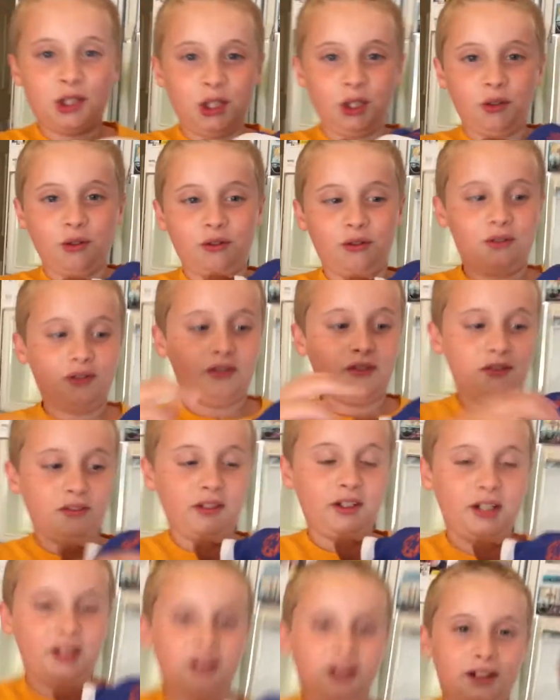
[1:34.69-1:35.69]
cute
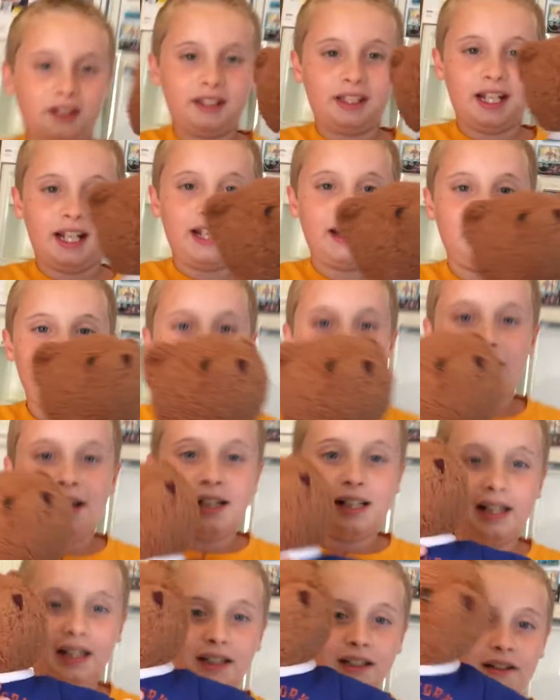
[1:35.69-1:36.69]
little thing.
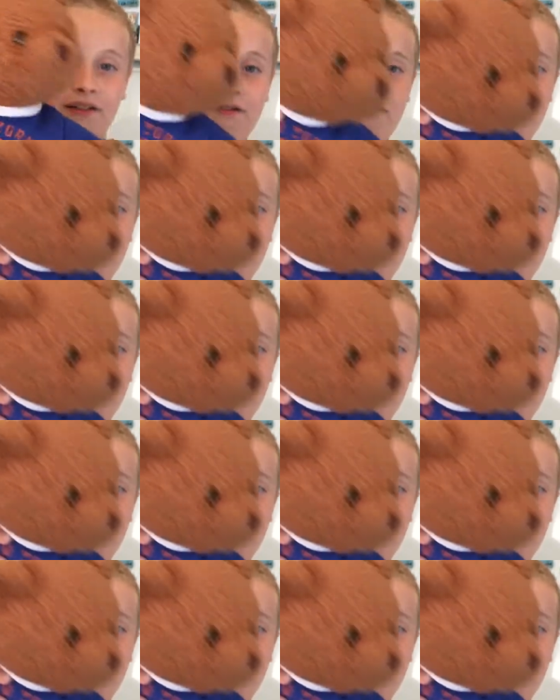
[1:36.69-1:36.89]
He's a uh,